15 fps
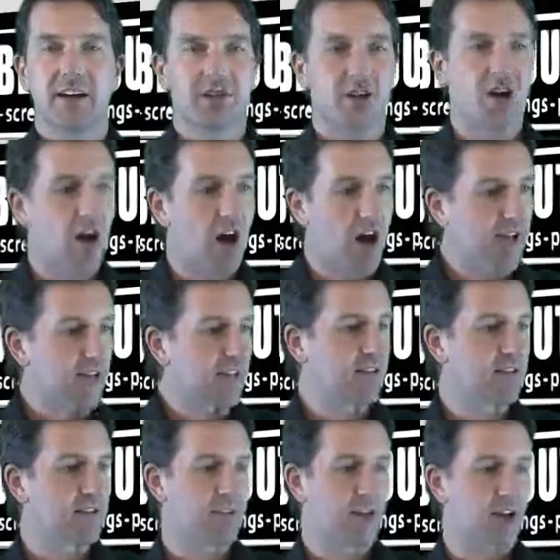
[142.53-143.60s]

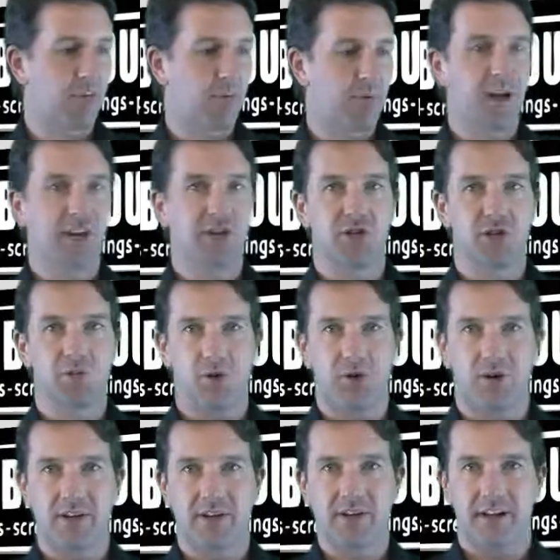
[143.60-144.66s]
tightens up as you
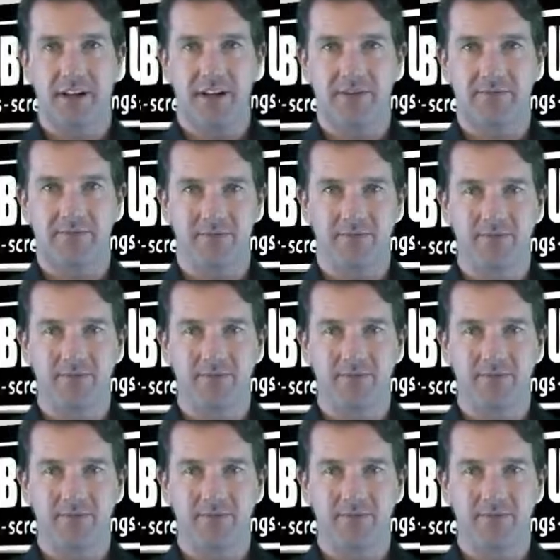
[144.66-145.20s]
roll it down.